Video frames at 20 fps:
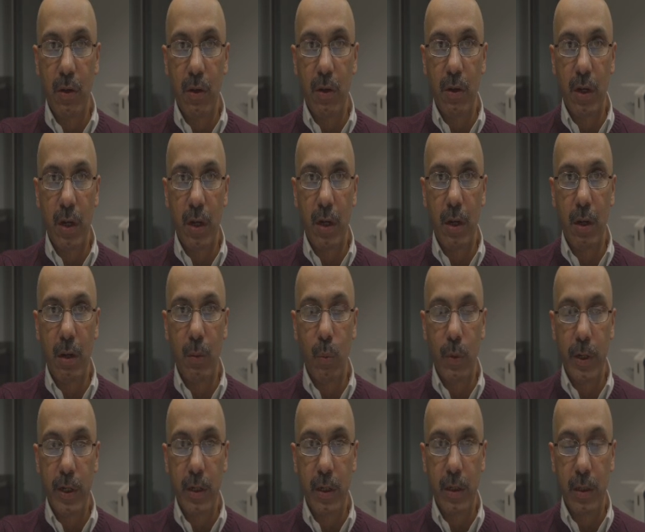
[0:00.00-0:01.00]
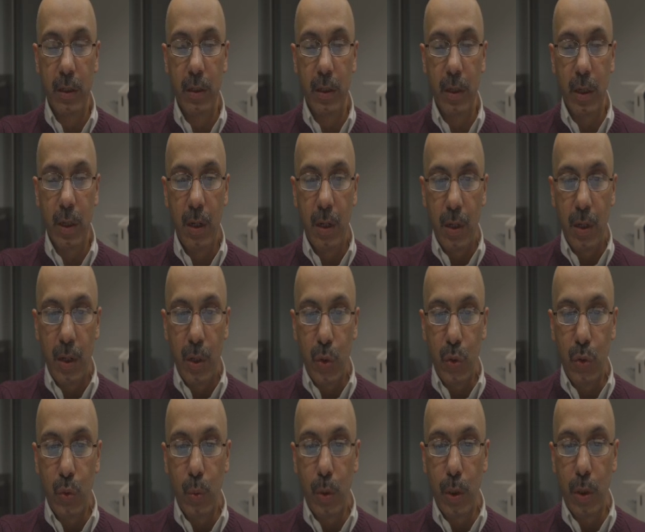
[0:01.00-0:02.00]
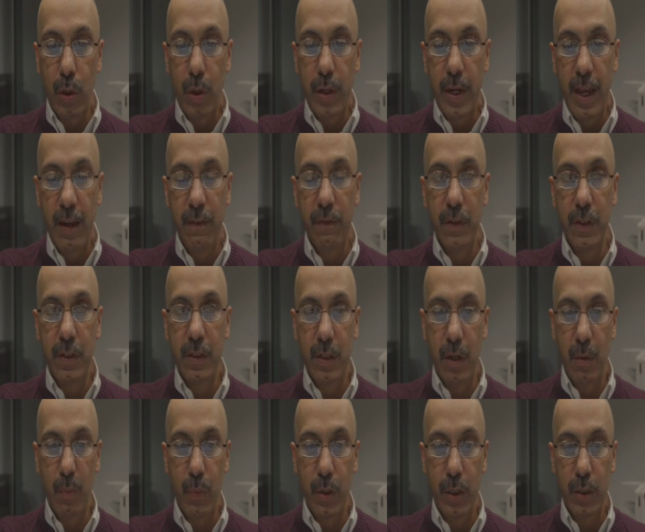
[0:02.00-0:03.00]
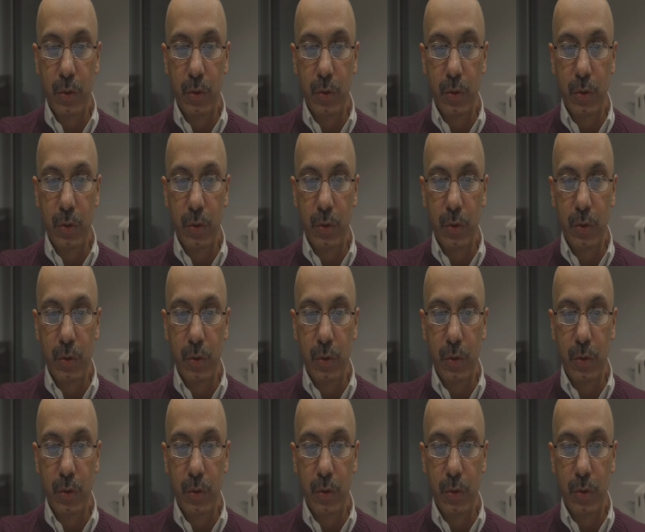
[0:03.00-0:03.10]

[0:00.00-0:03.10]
or a worker, you would not have this number.